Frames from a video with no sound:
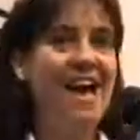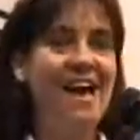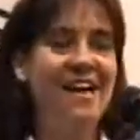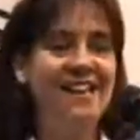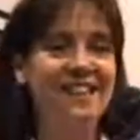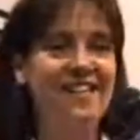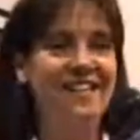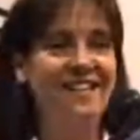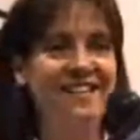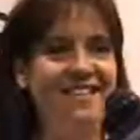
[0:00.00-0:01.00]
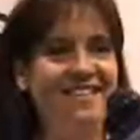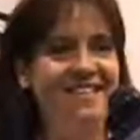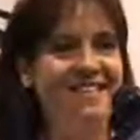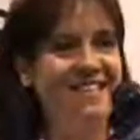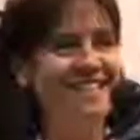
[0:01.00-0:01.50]
I think
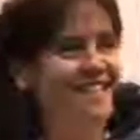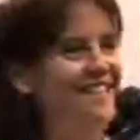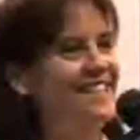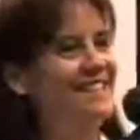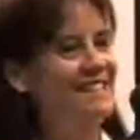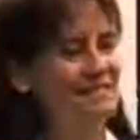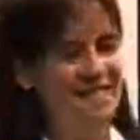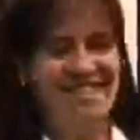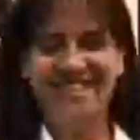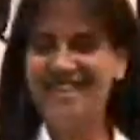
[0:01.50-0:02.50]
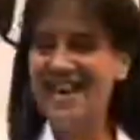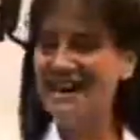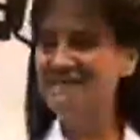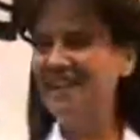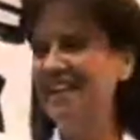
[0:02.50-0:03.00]
that we need to stop.